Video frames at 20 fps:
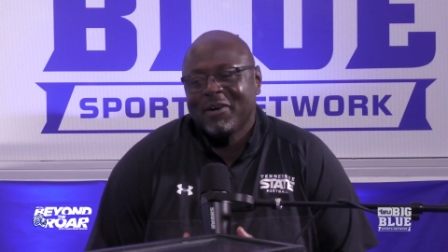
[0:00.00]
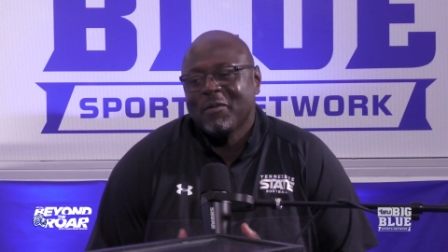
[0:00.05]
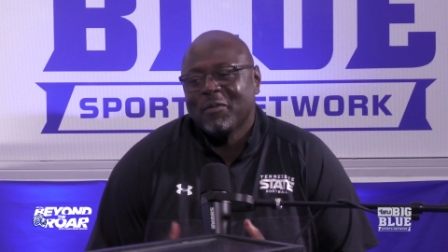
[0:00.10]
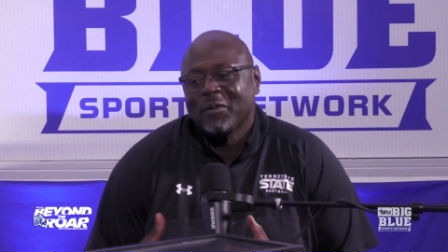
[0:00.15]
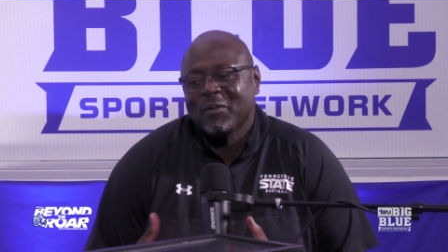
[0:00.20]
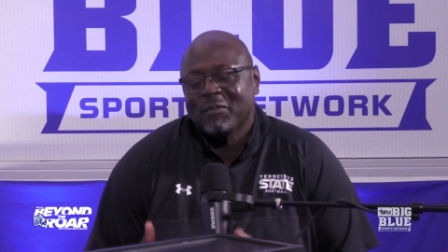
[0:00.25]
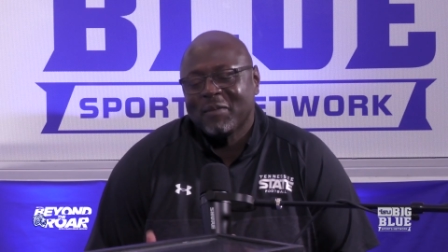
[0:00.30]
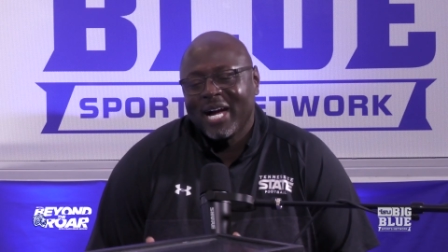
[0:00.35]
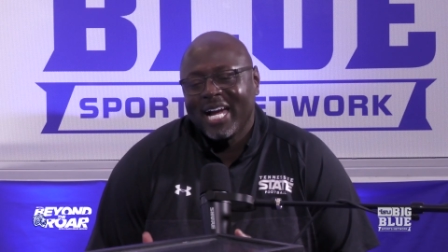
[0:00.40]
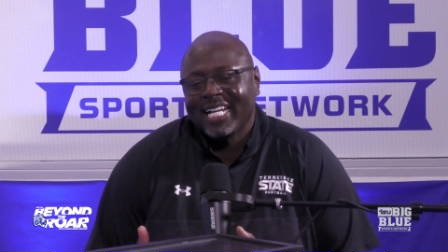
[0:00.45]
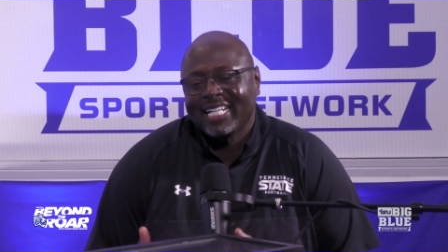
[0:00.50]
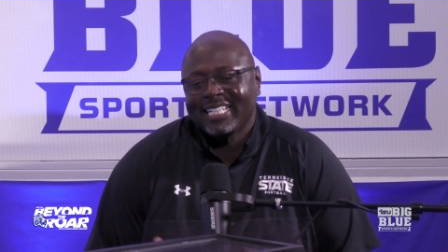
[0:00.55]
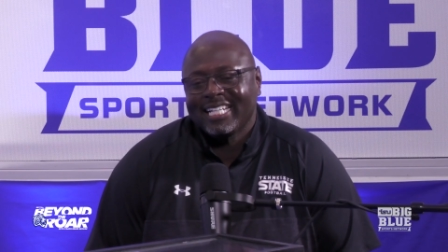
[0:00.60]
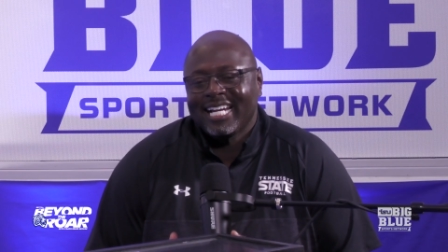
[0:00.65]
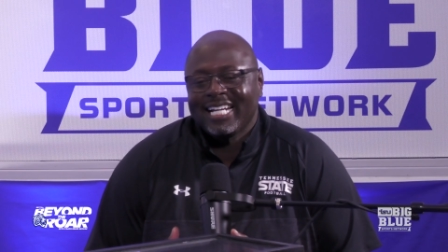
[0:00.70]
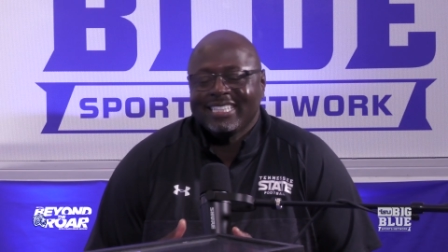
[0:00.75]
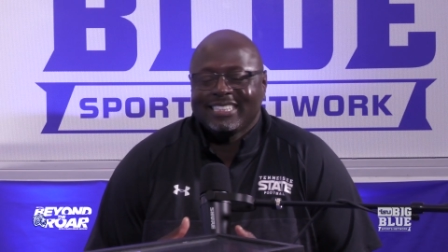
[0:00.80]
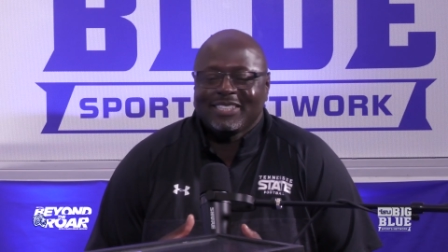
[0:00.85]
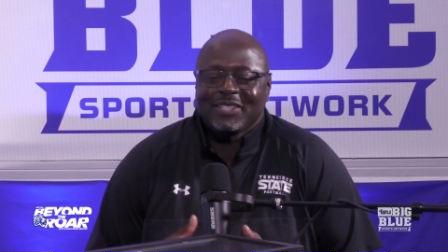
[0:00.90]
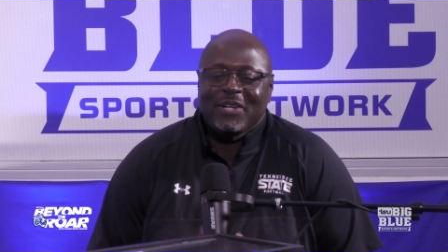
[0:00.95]
open mic
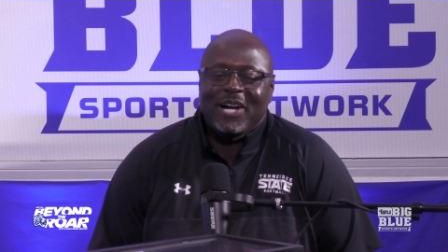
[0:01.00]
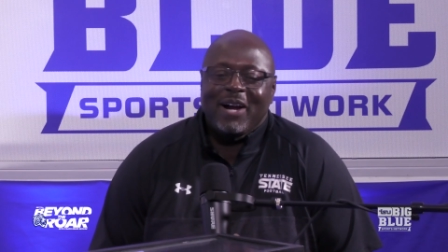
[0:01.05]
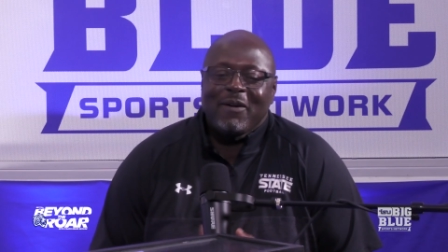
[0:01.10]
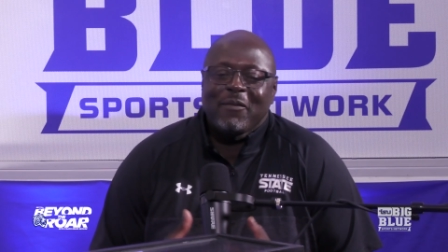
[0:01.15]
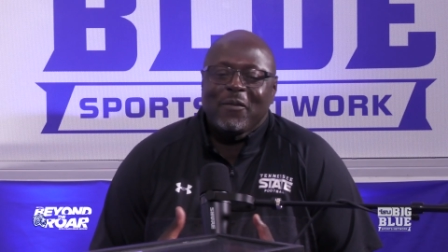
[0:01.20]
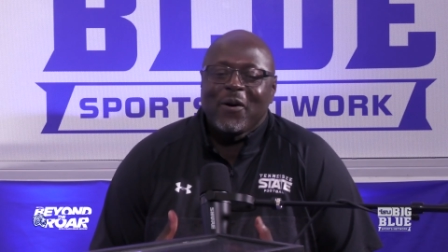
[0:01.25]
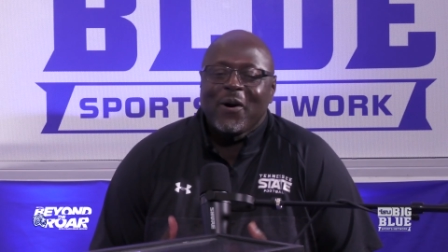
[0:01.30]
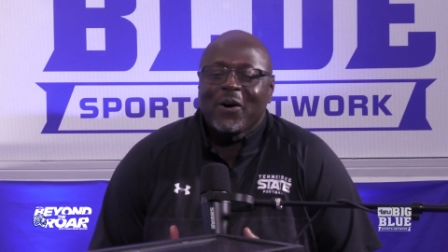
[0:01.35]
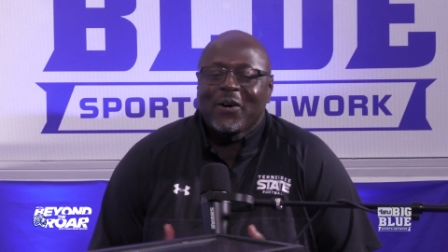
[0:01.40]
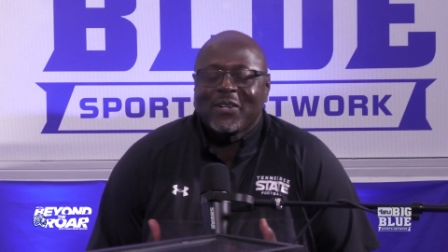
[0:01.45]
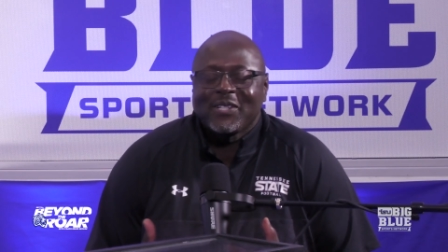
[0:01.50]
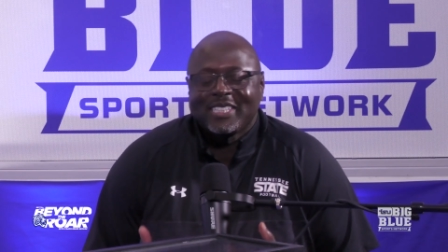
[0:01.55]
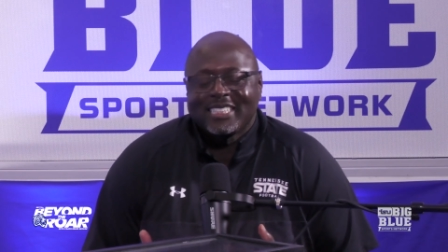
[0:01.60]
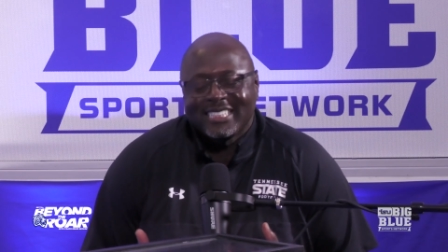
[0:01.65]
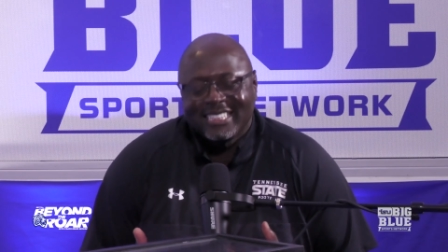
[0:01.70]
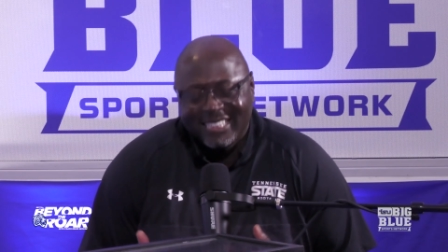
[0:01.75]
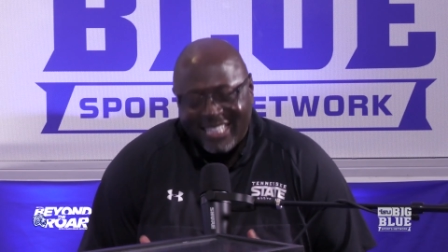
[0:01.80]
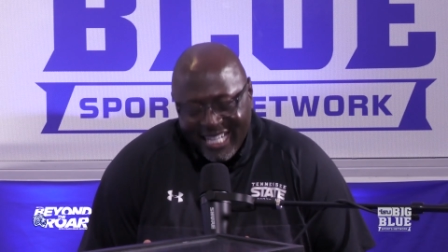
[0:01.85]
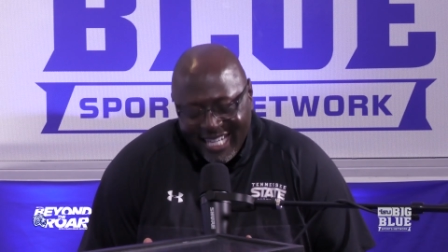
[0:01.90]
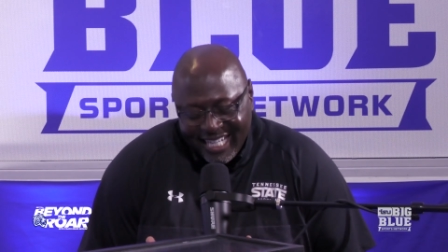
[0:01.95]
night. So I walk on
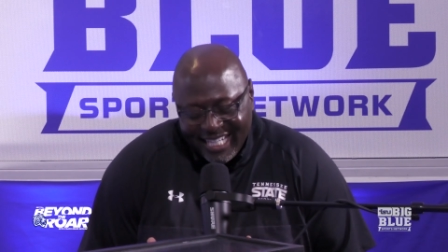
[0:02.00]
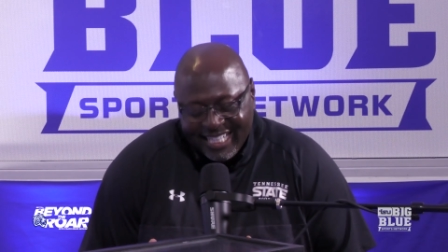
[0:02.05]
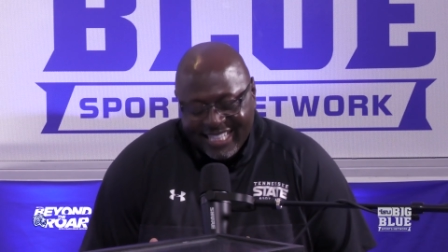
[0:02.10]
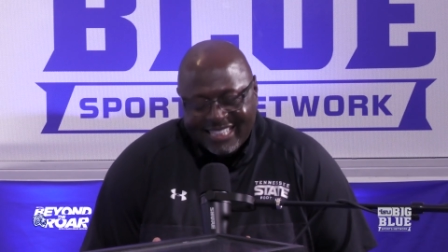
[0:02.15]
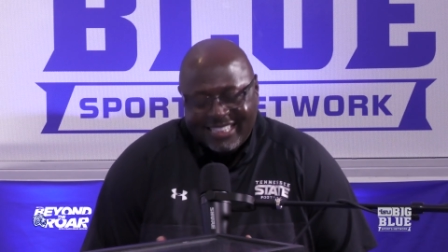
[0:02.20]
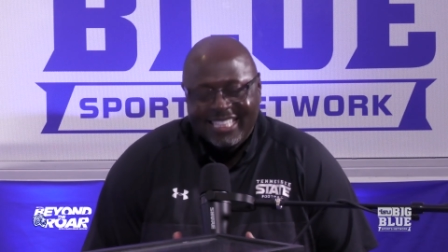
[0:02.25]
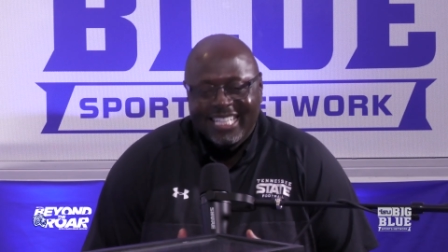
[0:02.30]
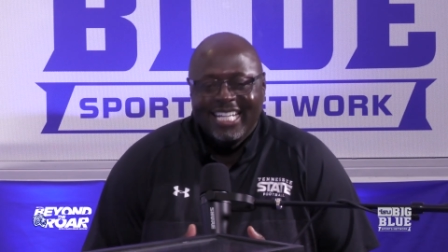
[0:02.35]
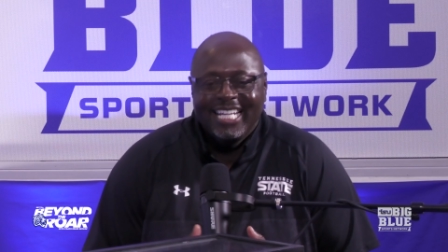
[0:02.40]
the stage.